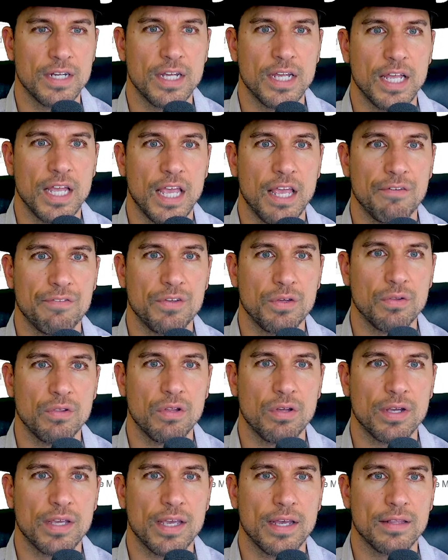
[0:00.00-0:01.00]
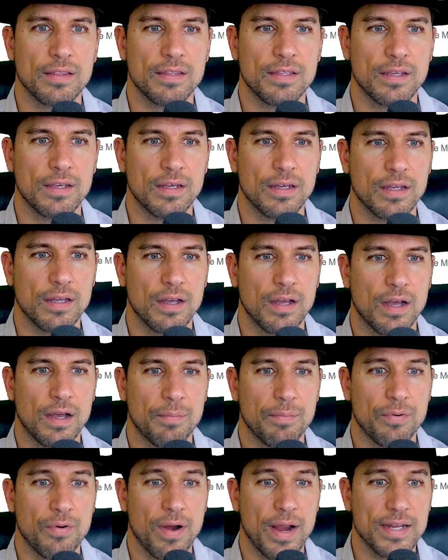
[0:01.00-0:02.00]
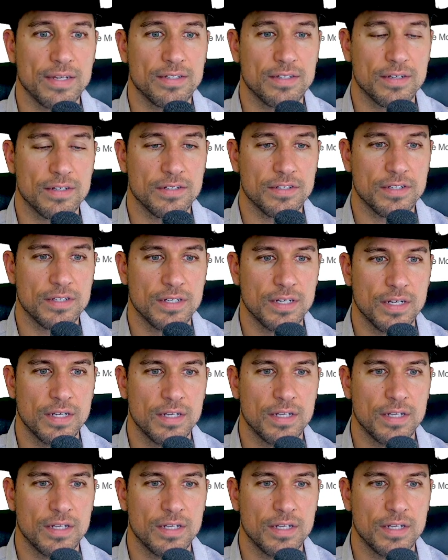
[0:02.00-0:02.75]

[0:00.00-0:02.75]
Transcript: if you look at the prices,